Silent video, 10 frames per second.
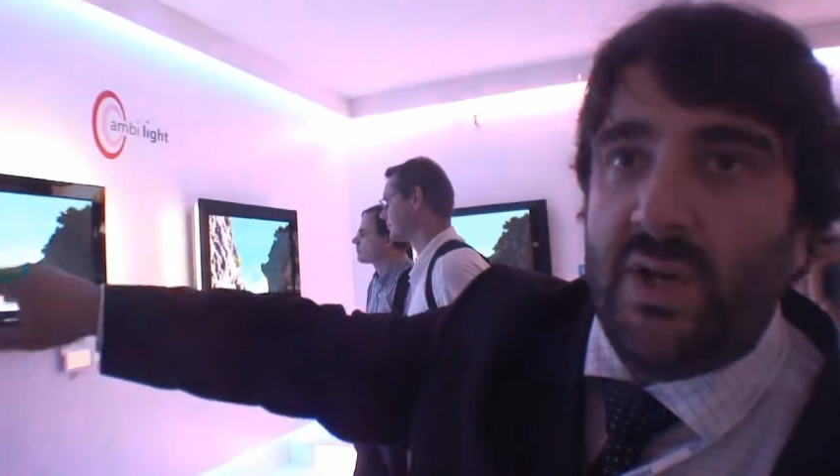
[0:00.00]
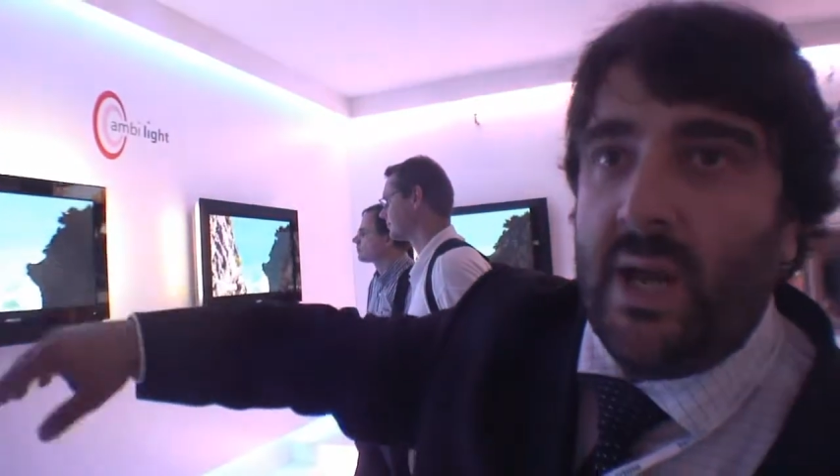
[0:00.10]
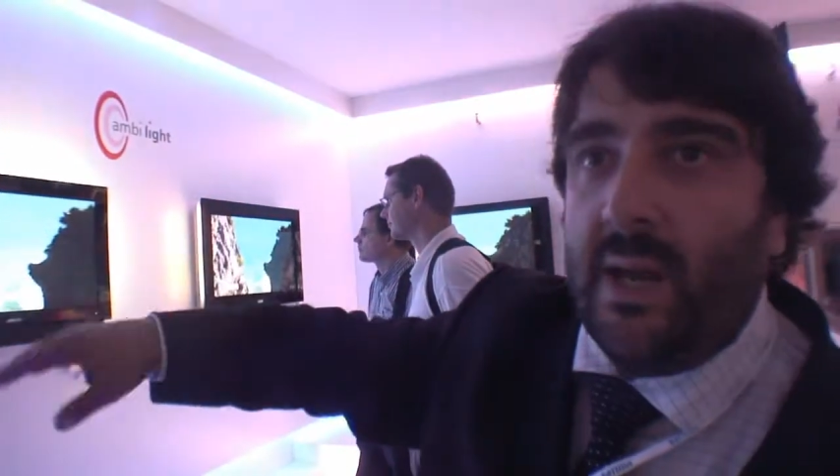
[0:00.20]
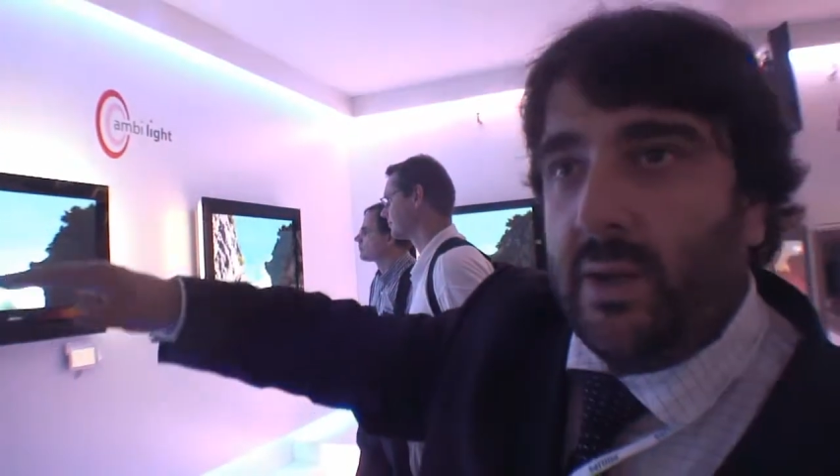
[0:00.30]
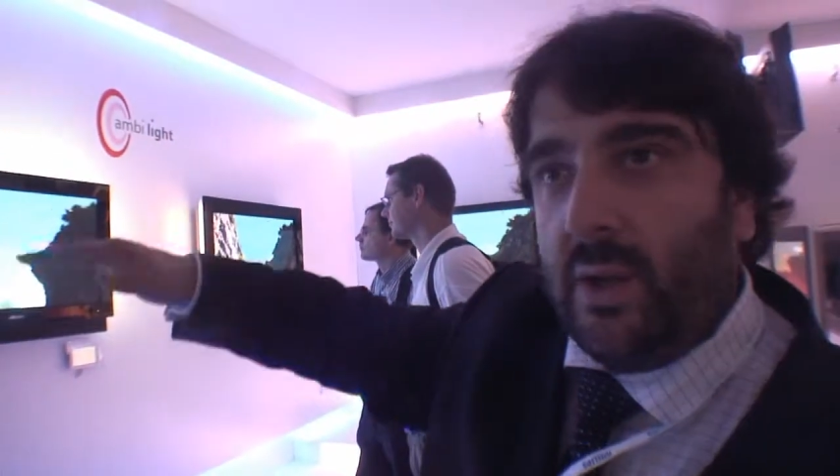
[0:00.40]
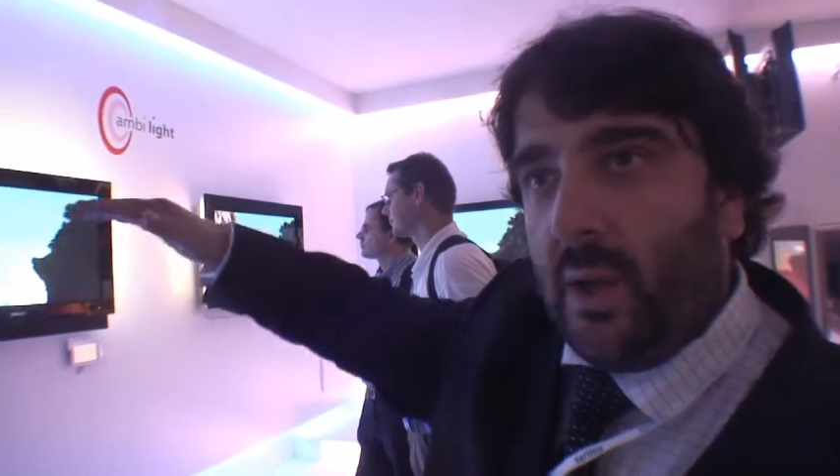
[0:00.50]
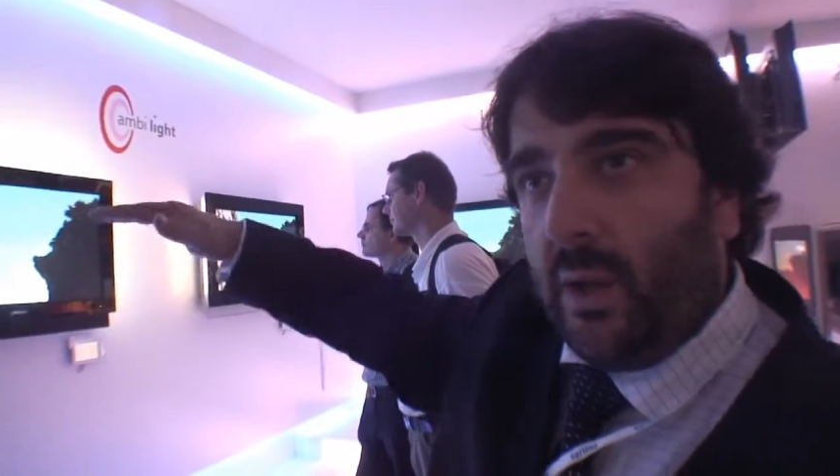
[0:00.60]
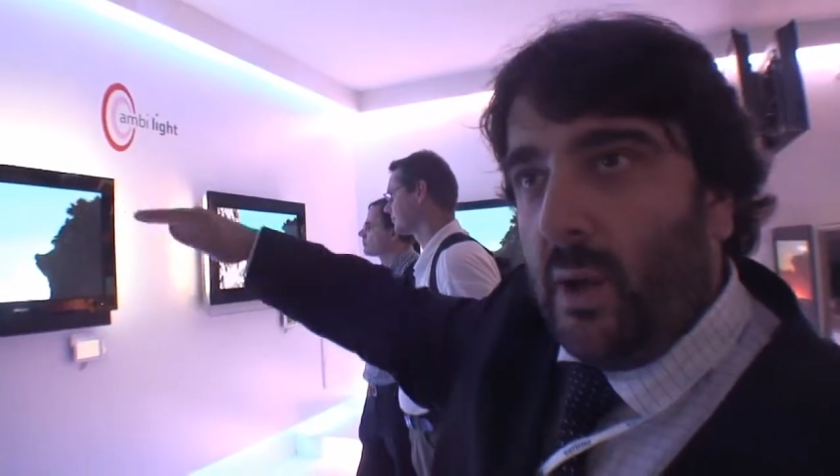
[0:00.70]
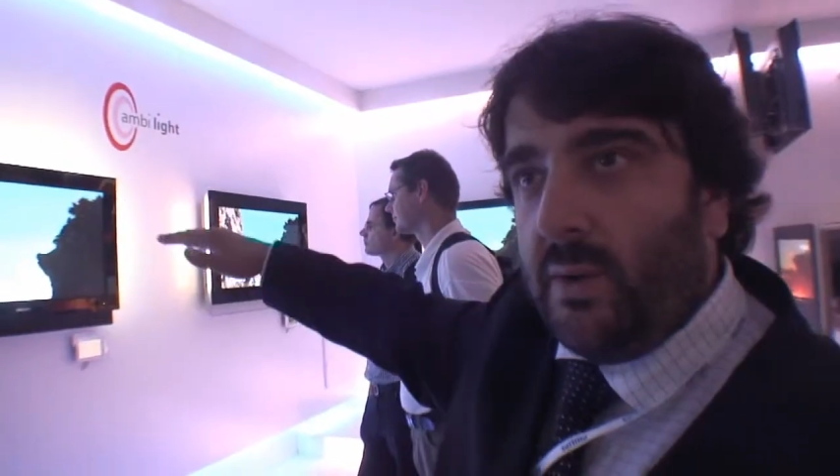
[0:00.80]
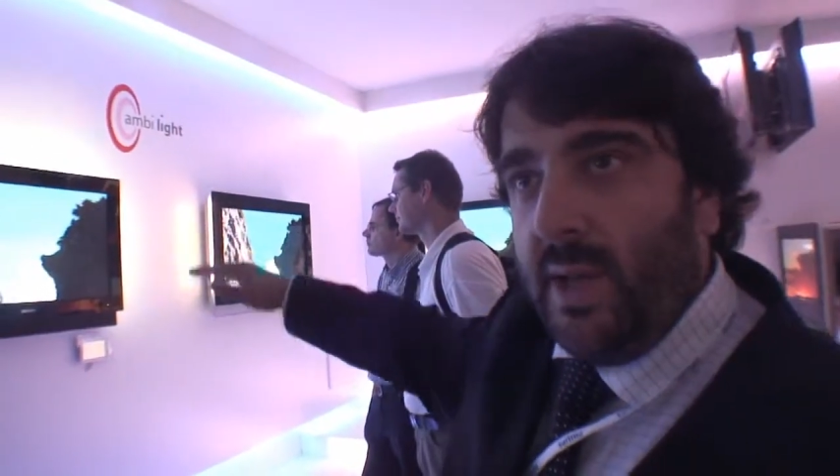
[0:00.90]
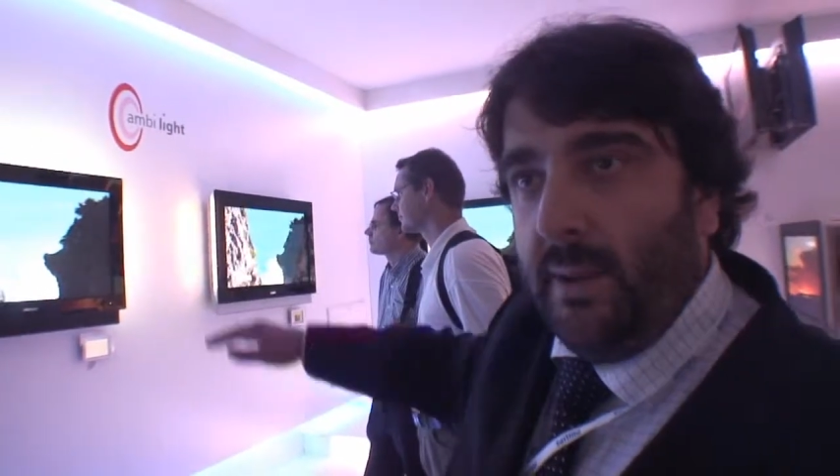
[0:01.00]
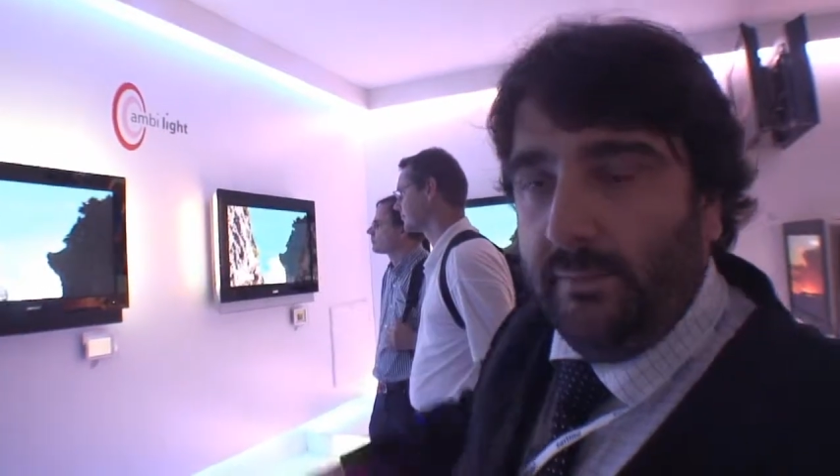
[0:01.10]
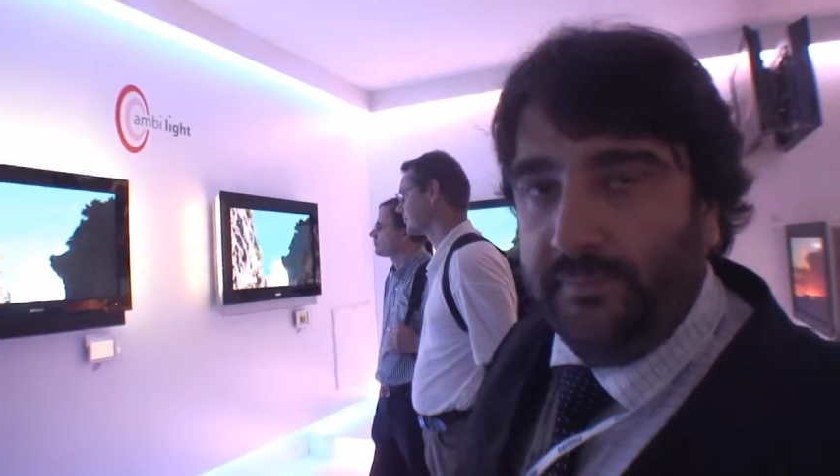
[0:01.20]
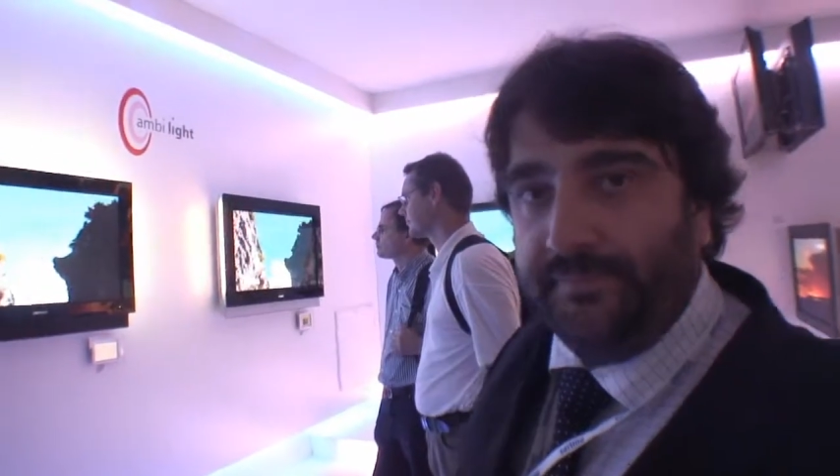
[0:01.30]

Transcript: set and you can go down.